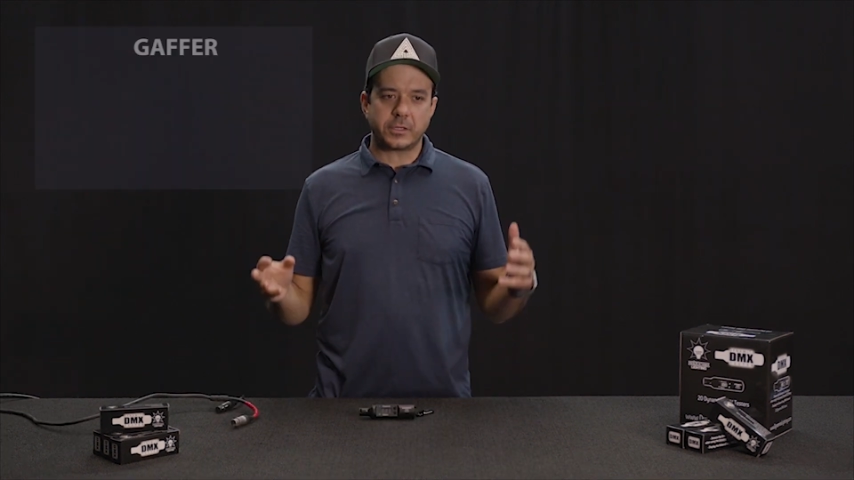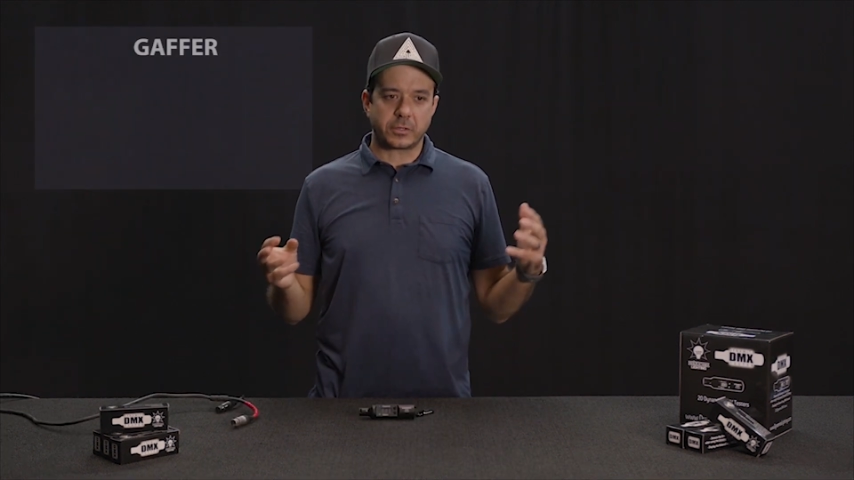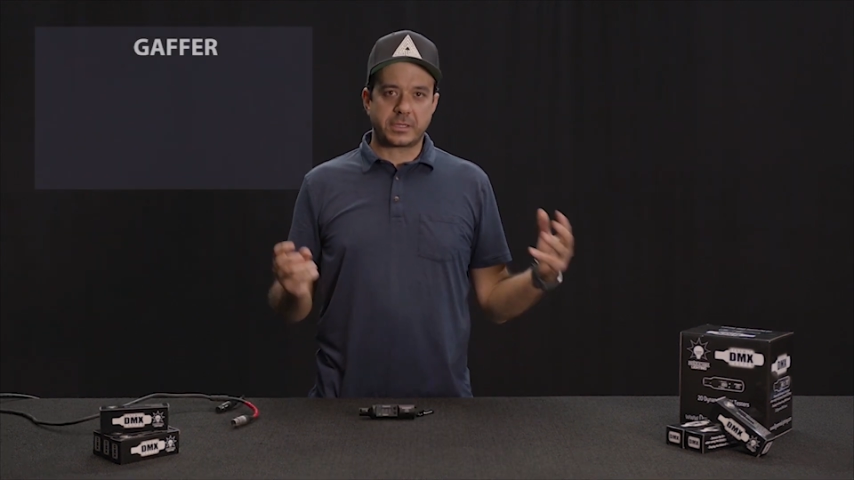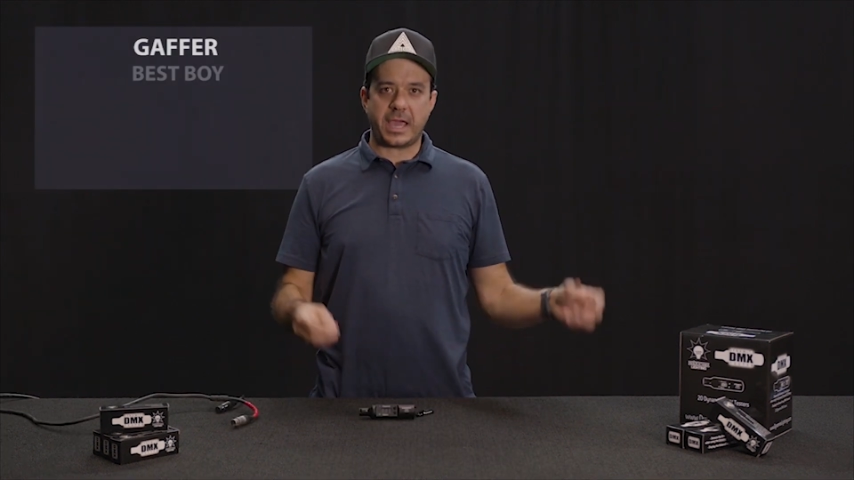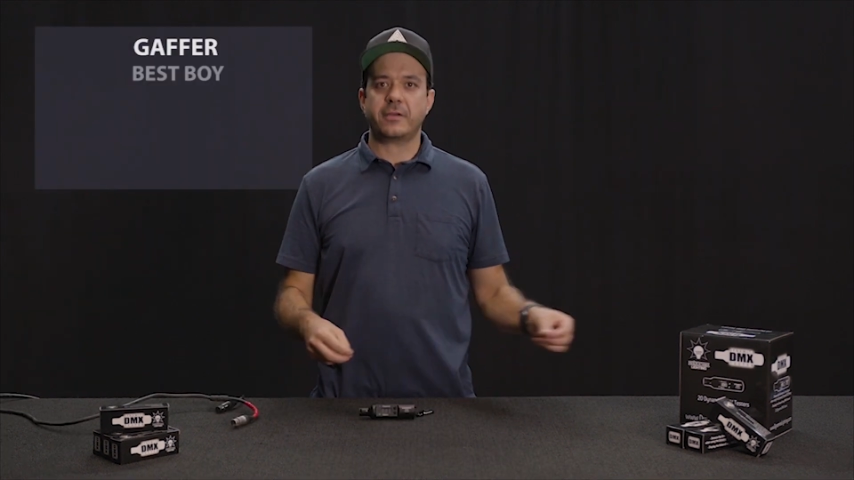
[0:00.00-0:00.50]

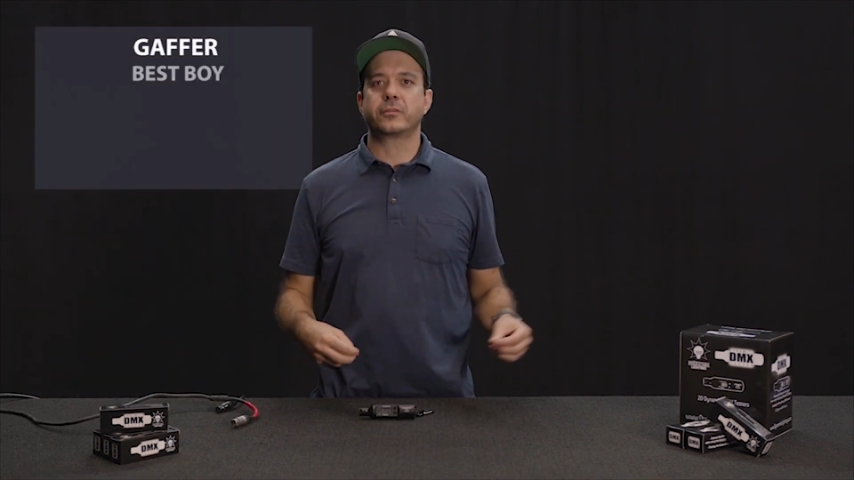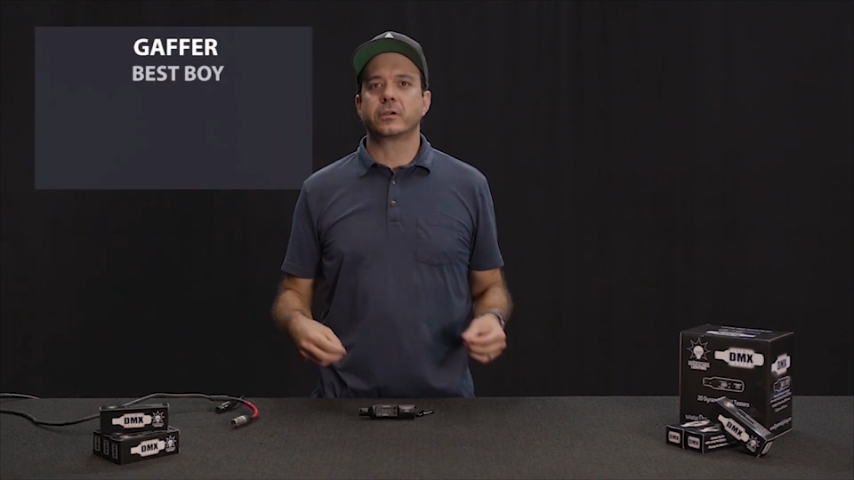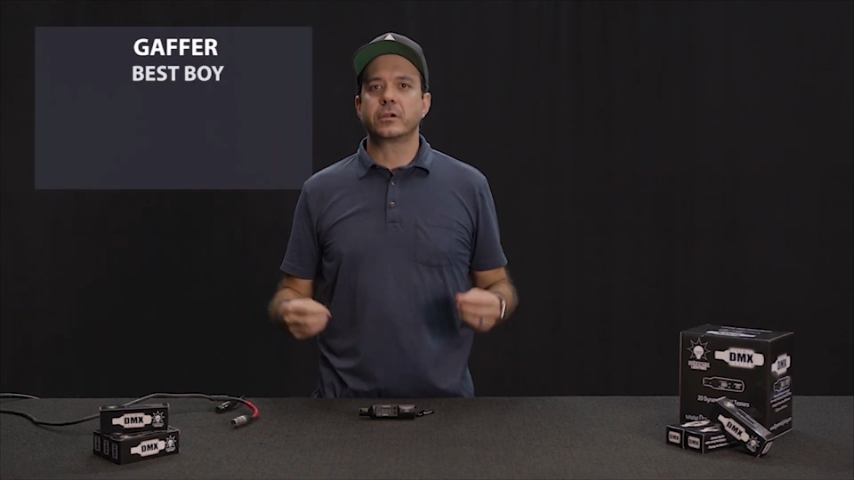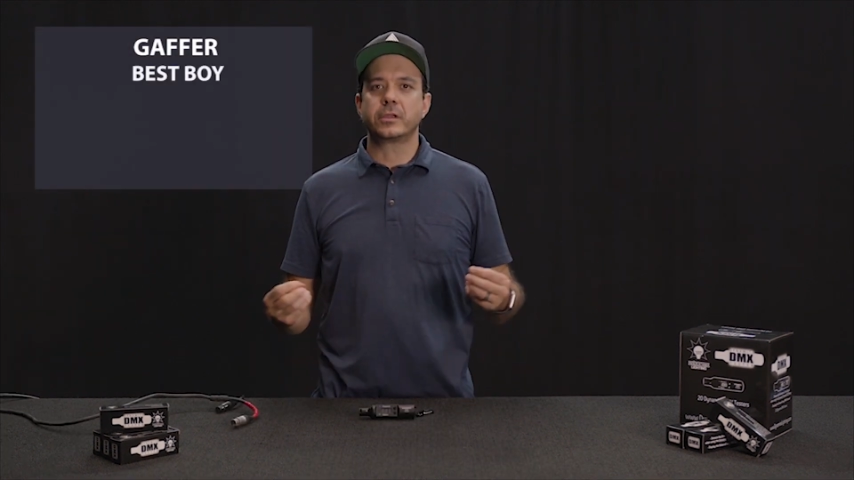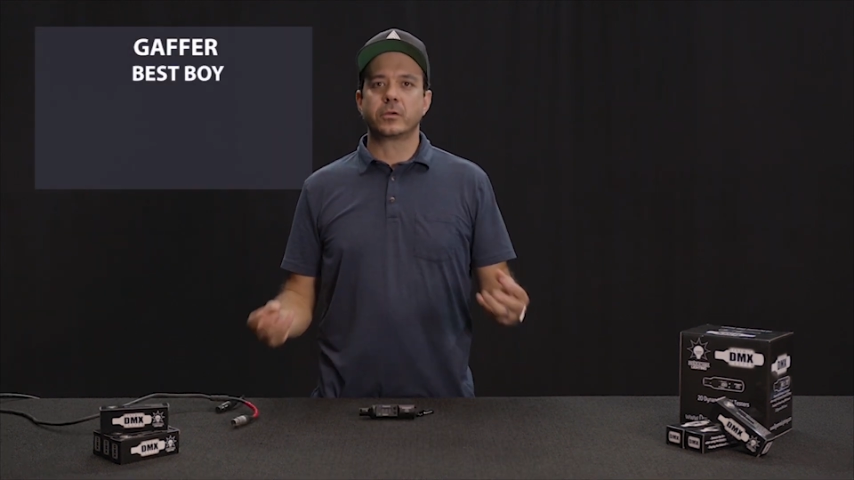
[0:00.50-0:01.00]
your
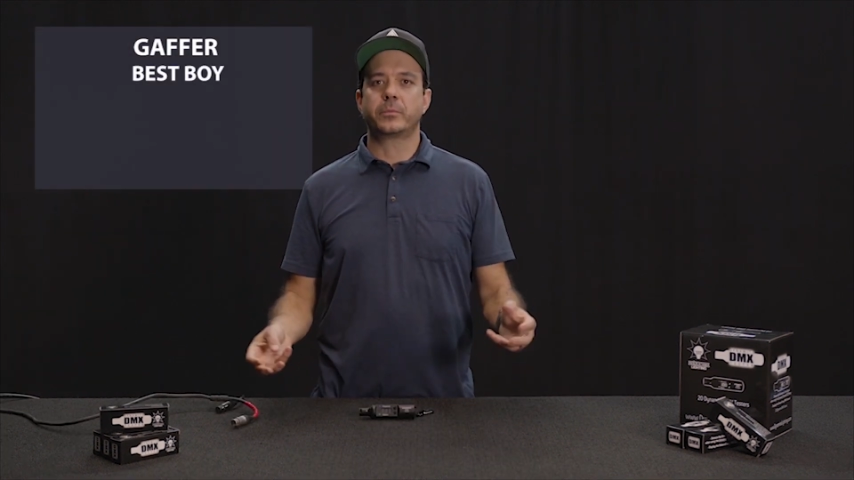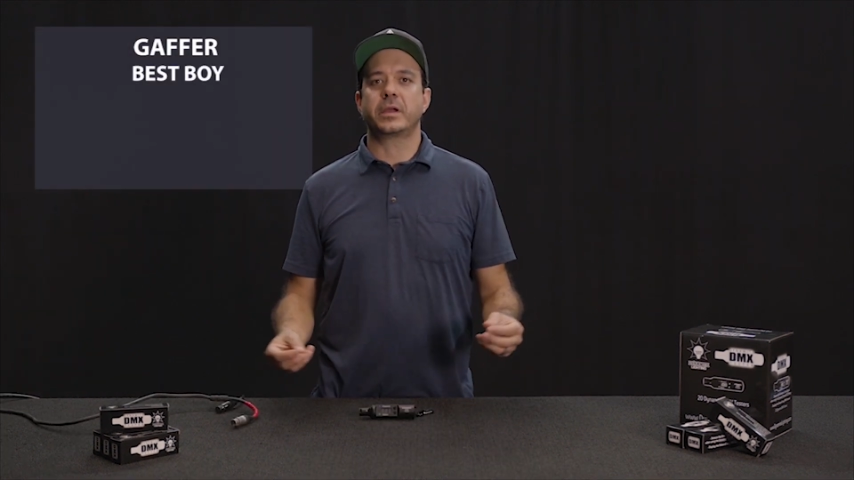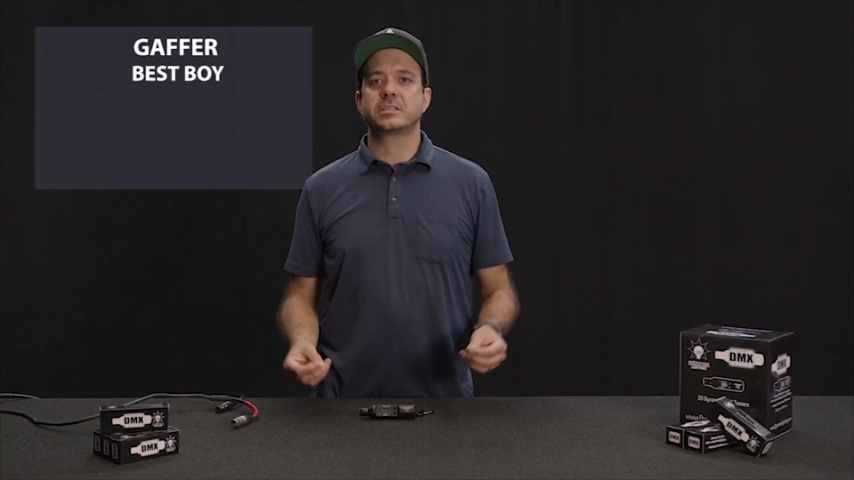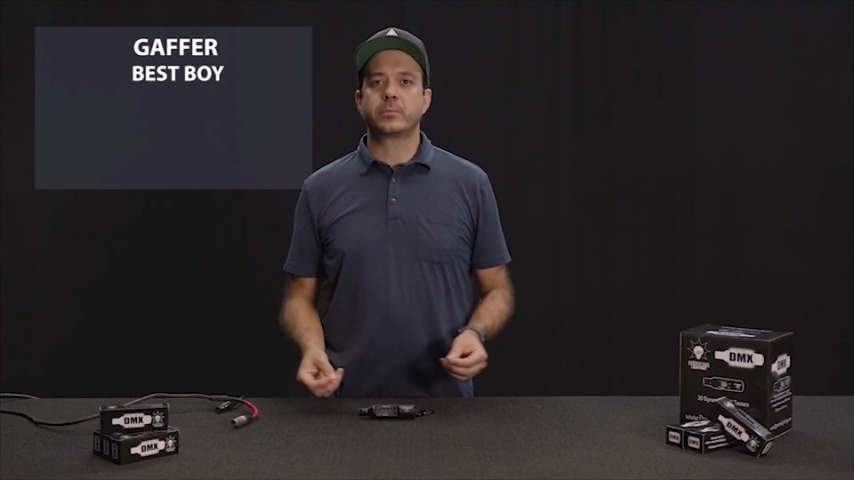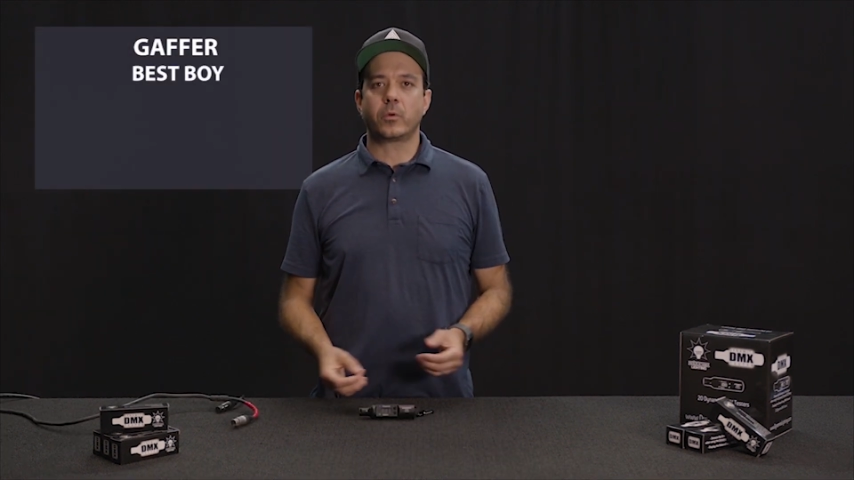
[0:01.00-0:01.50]
gaffer, your
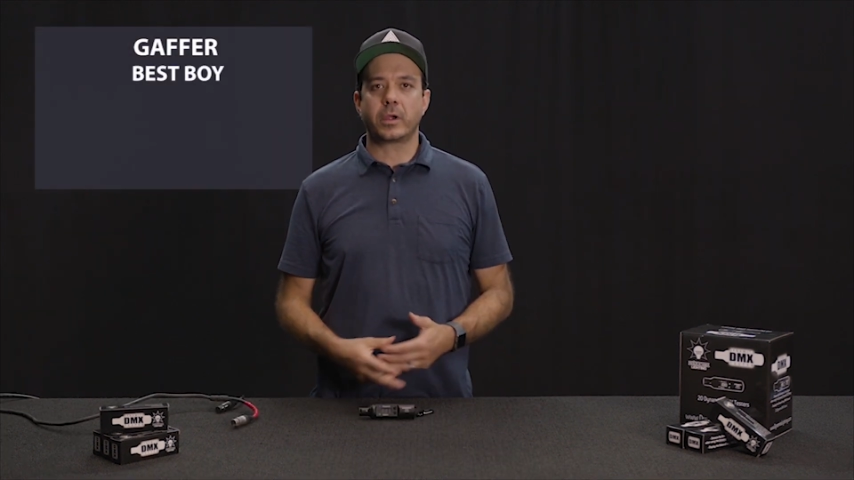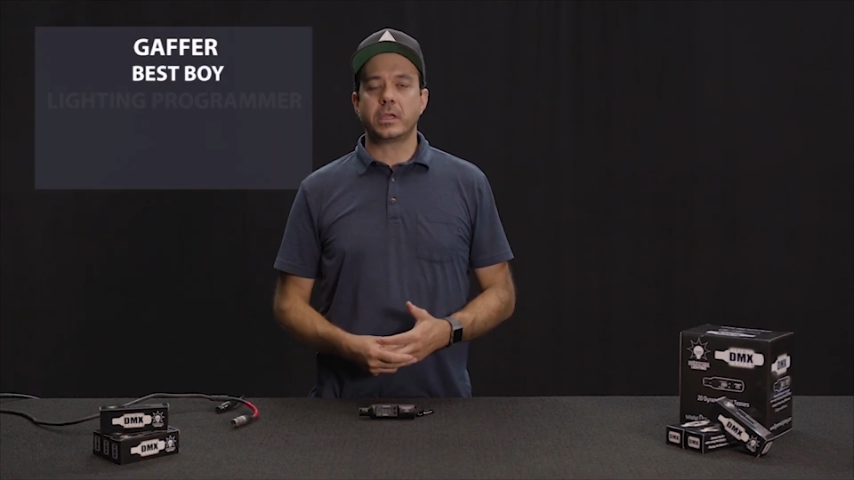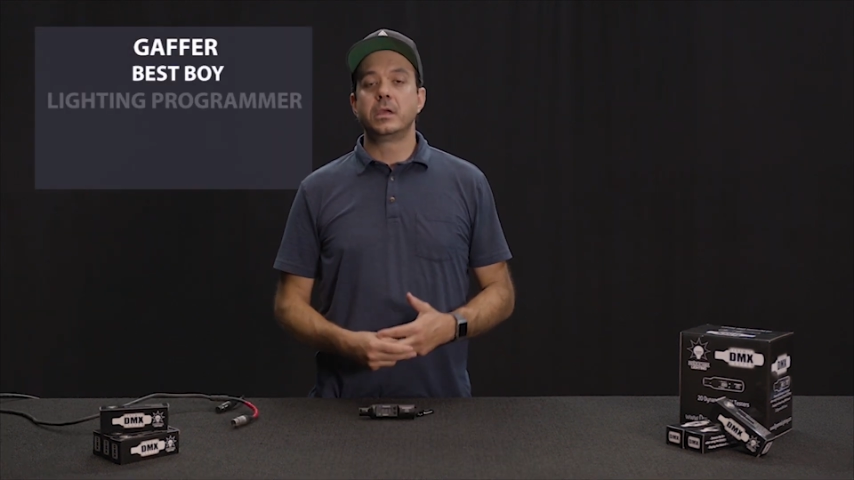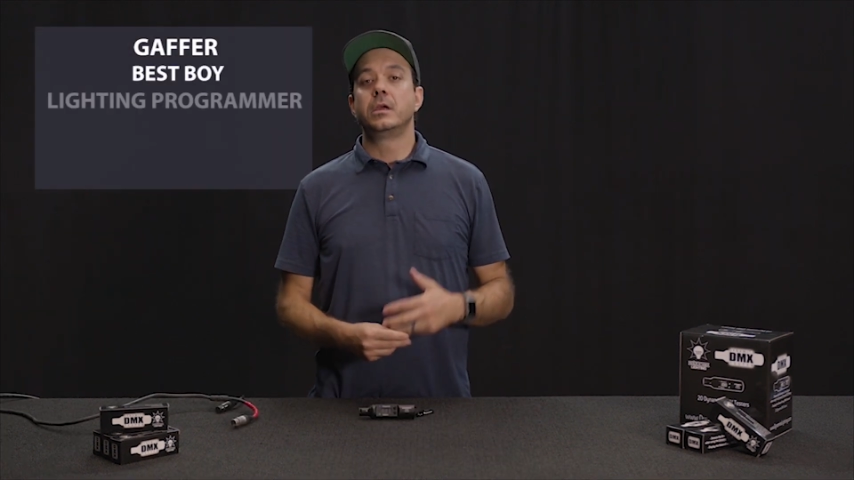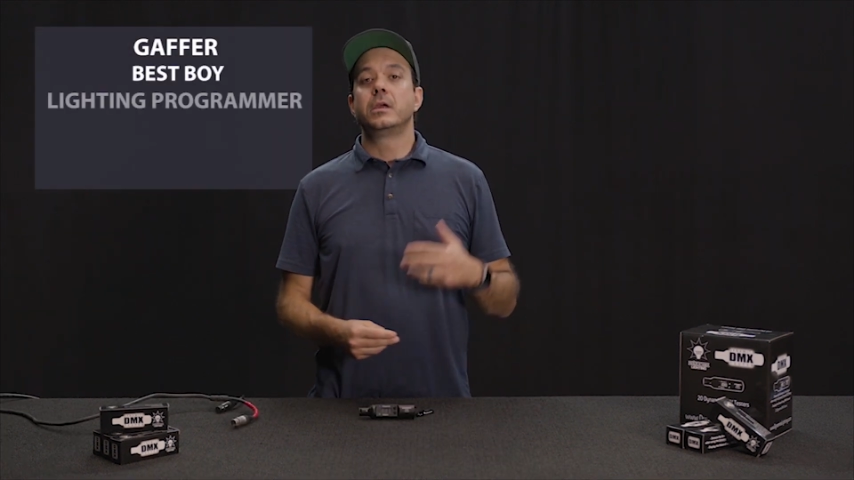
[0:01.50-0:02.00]
best boy,